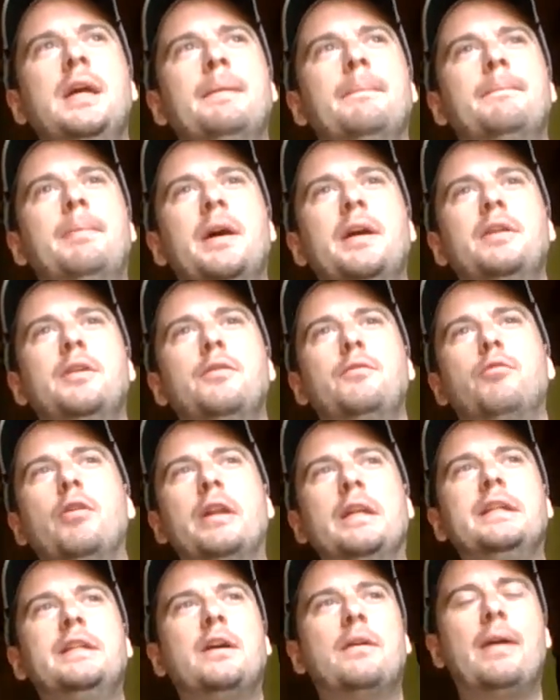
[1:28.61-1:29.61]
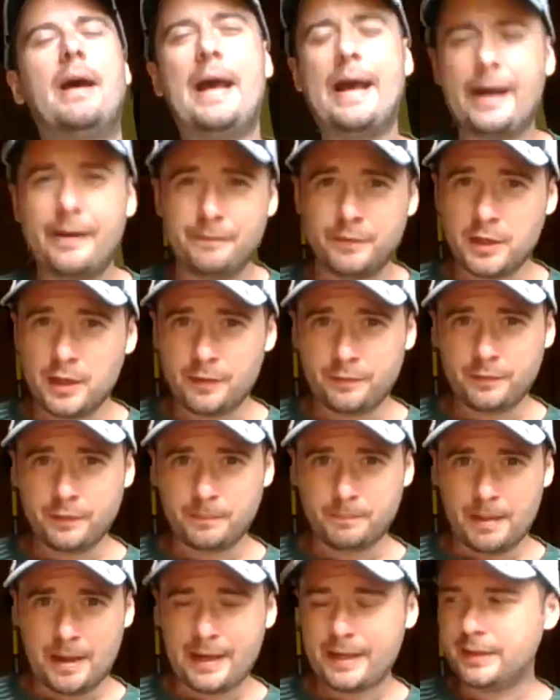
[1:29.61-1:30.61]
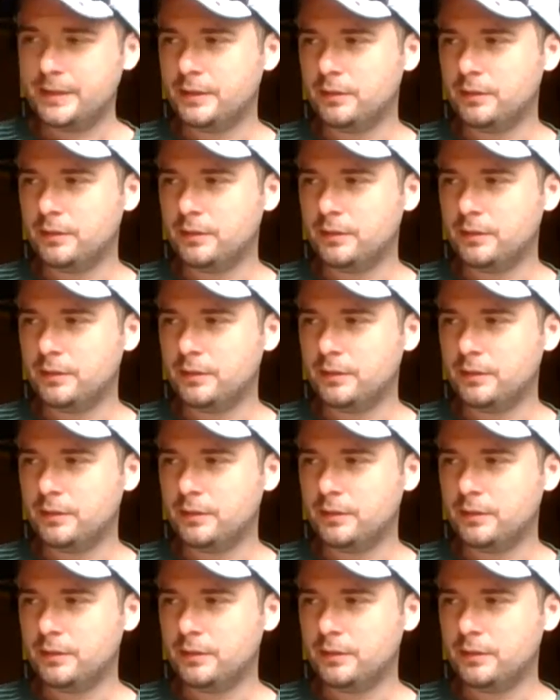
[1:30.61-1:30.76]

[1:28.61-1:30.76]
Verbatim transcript: but you really don't have nothing bad